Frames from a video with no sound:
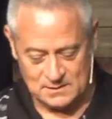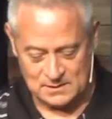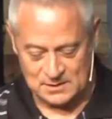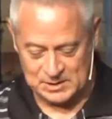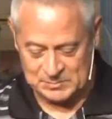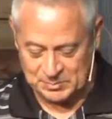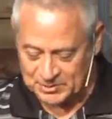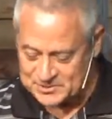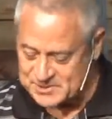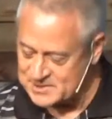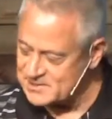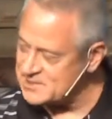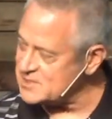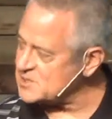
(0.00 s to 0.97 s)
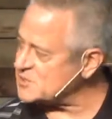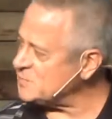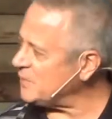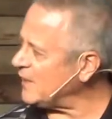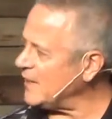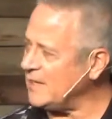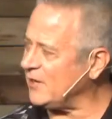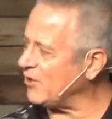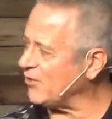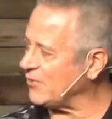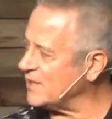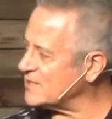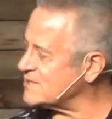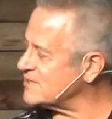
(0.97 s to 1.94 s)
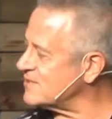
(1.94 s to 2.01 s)
And Paul said, despite all
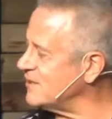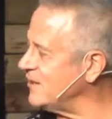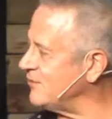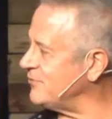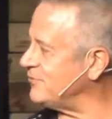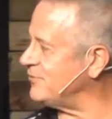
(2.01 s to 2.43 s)
that stuff,